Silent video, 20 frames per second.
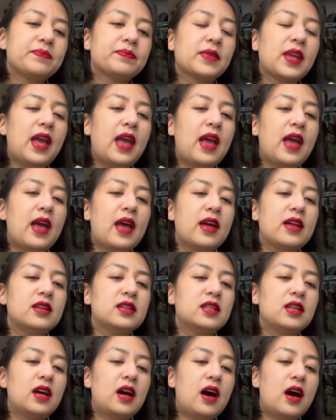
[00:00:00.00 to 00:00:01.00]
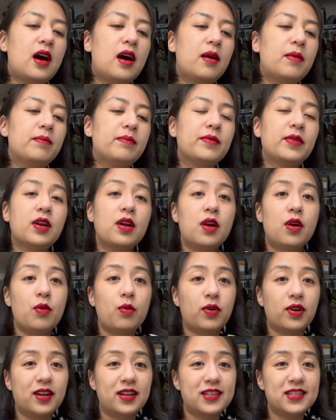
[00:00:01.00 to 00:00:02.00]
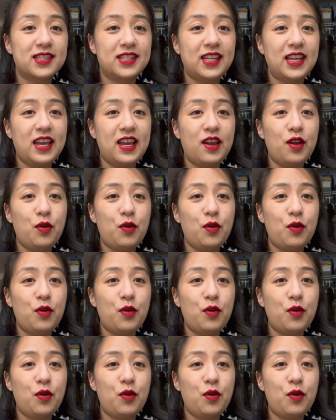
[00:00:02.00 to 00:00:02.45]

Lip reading: and we're gonna see